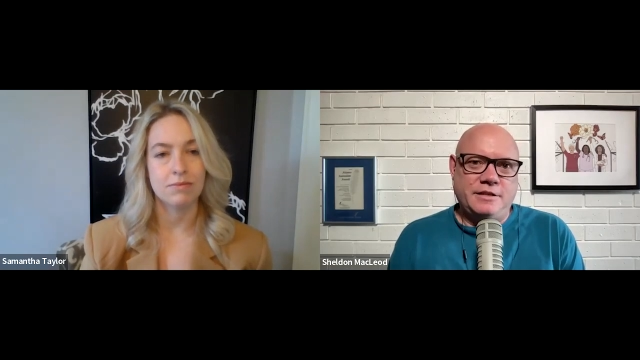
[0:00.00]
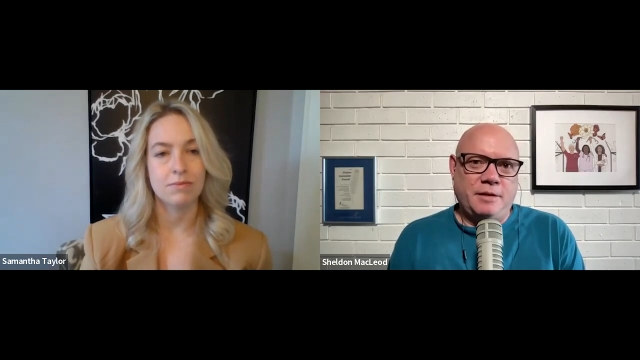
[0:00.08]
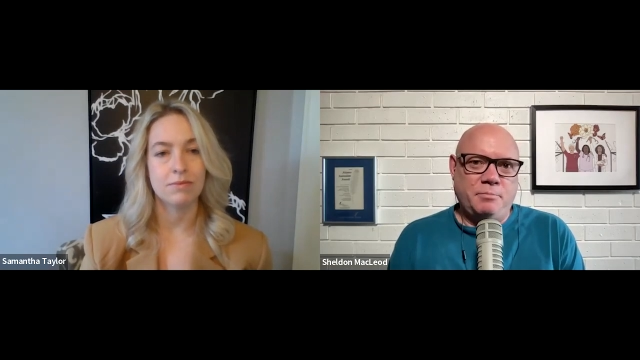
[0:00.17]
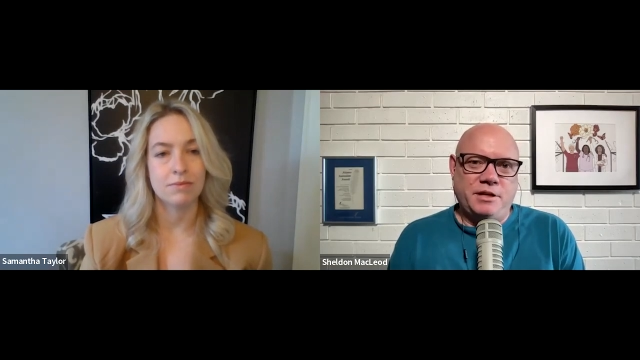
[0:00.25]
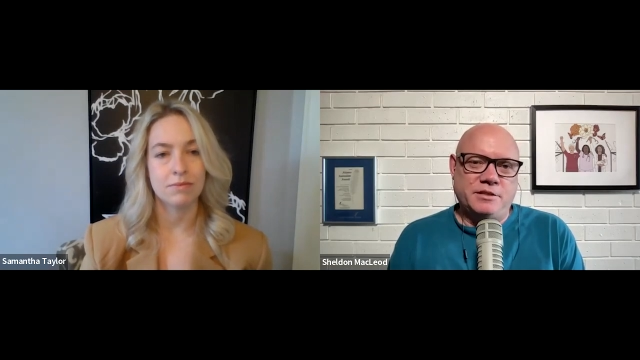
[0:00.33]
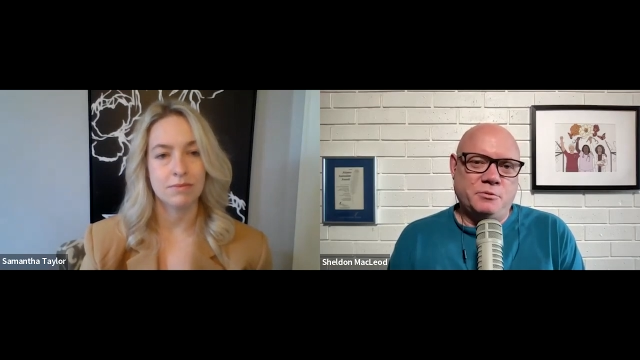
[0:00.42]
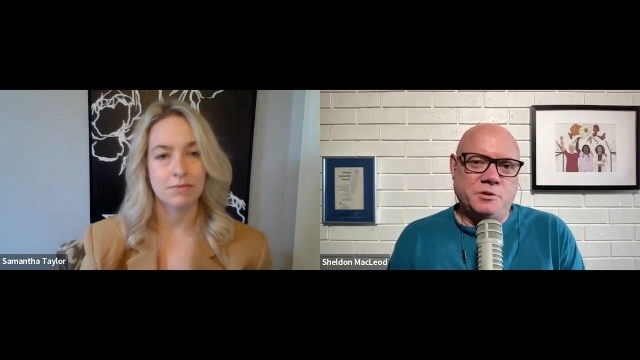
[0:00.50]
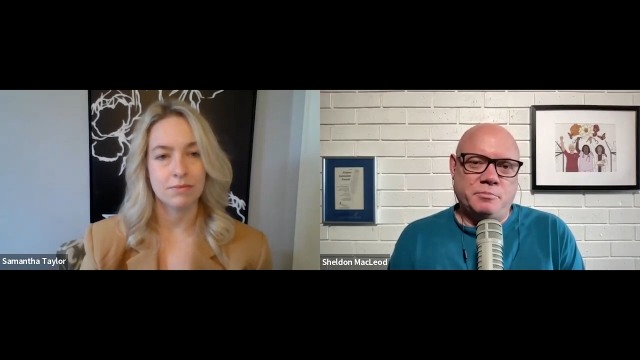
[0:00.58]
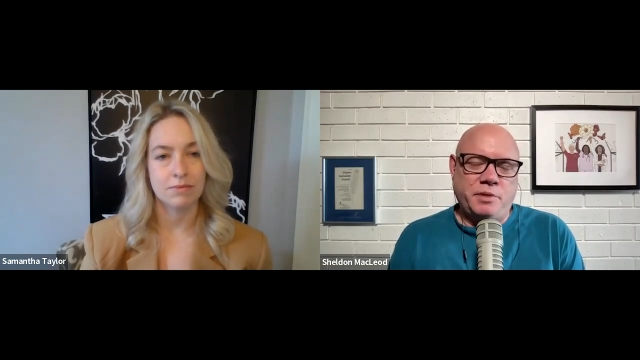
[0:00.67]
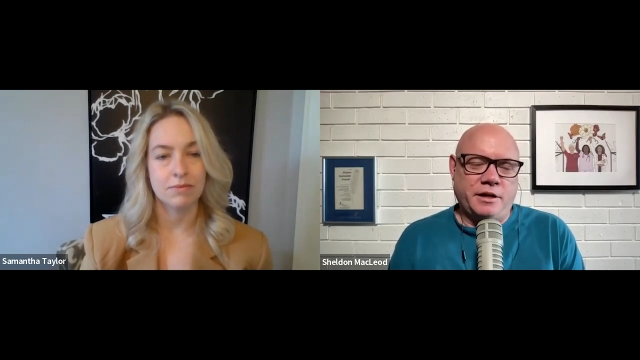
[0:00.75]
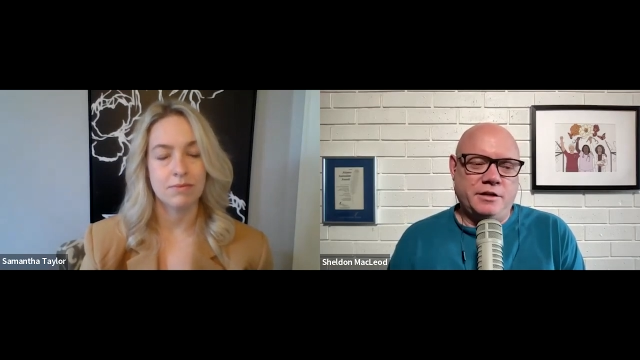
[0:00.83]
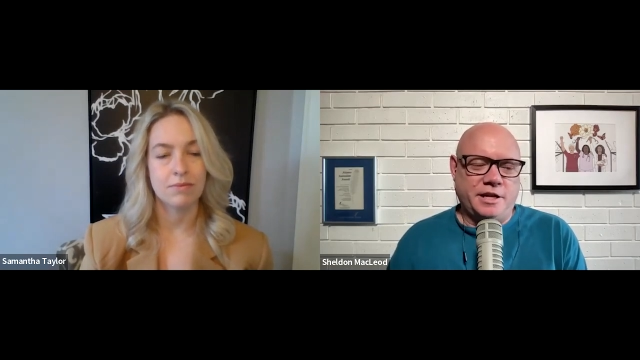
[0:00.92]
Speaker 1: that because I wasn't
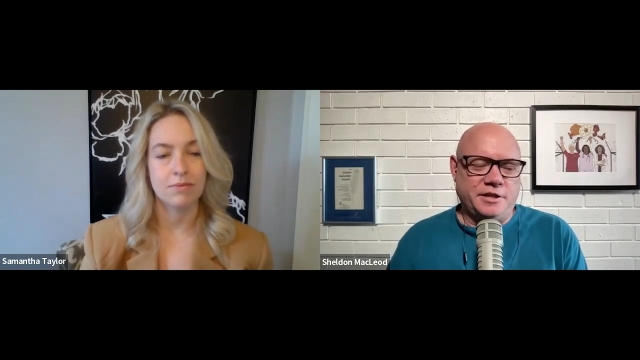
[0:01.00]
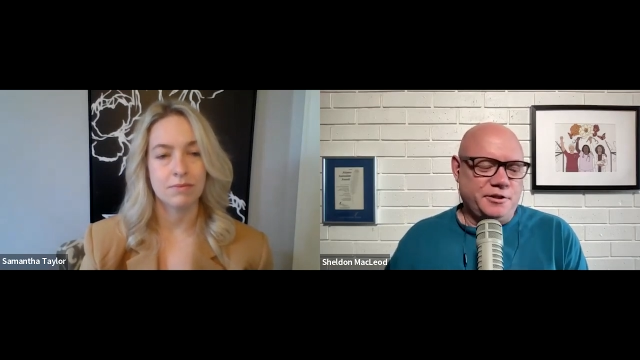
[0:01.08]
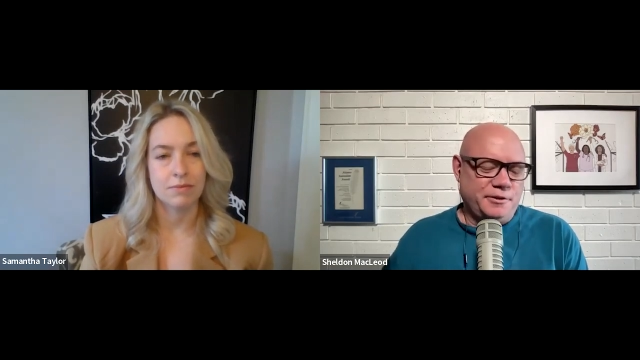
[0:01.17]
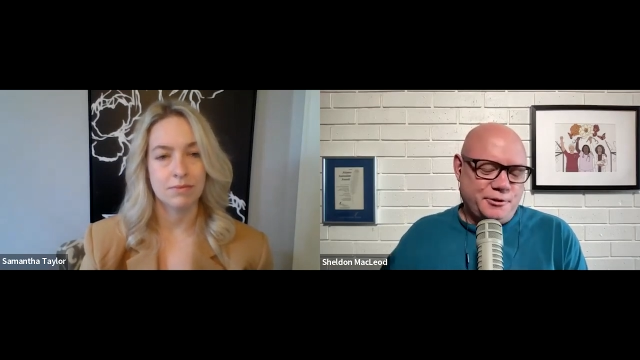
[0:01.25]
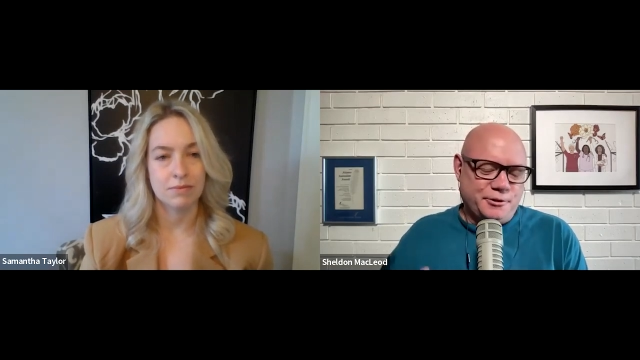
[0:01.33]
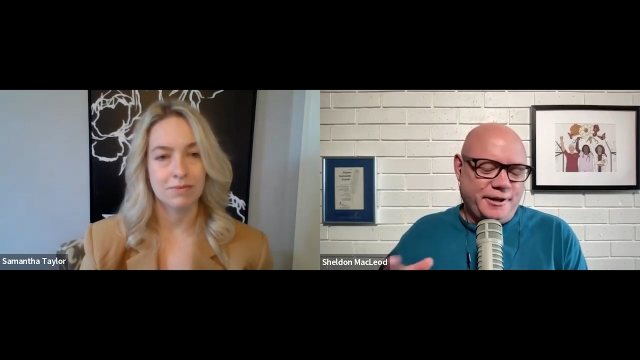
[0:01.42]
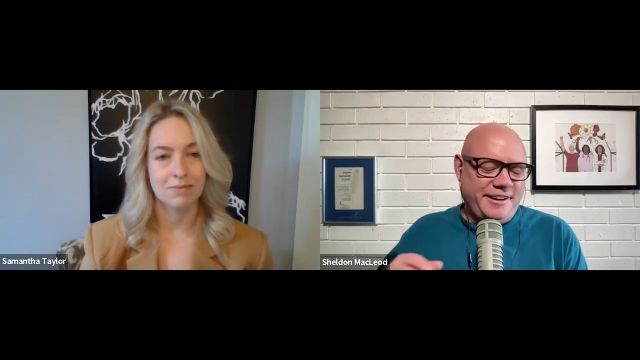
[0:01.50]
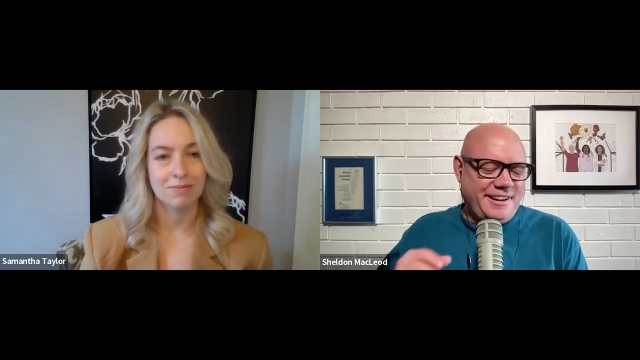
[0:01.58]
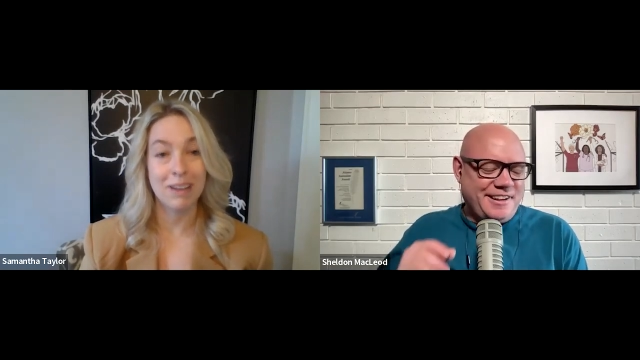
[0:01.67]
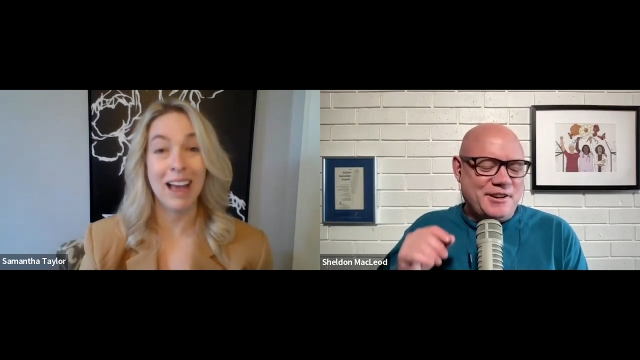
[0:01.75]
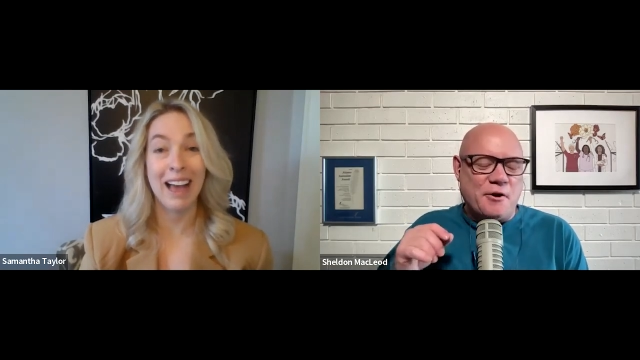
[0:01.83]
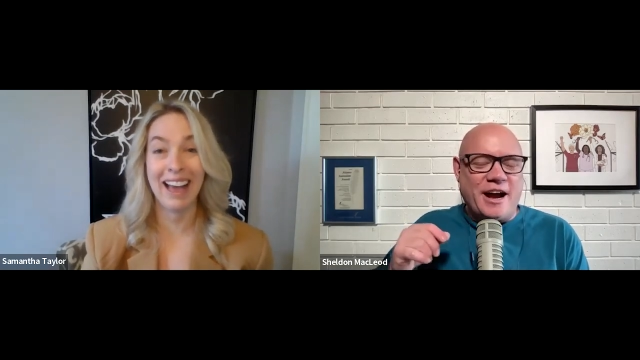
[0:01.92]
paying attention. Sorry.
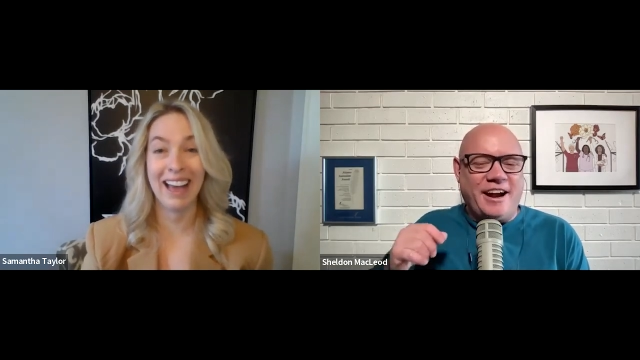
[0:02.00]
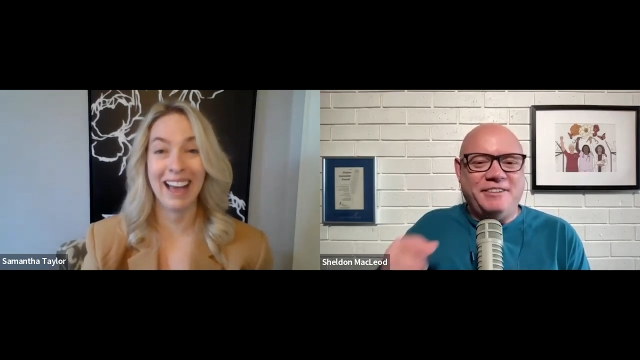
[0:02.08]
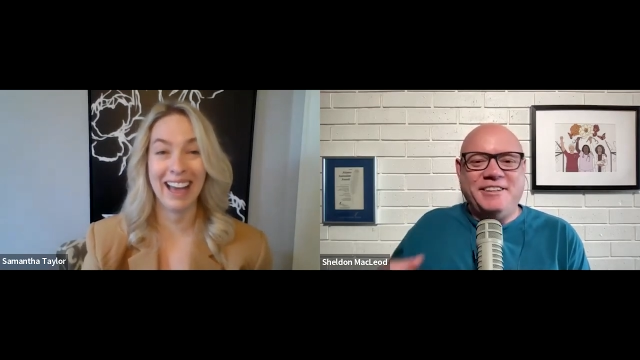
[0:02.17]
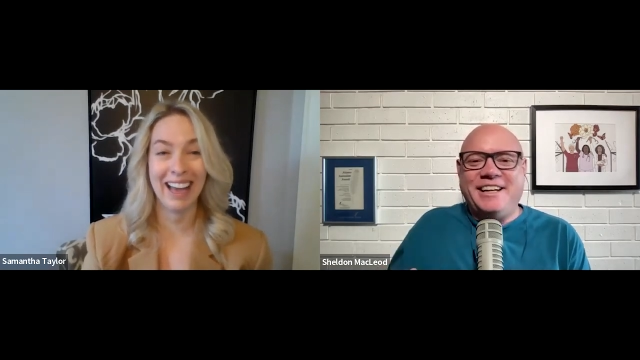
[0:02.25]
No, uh,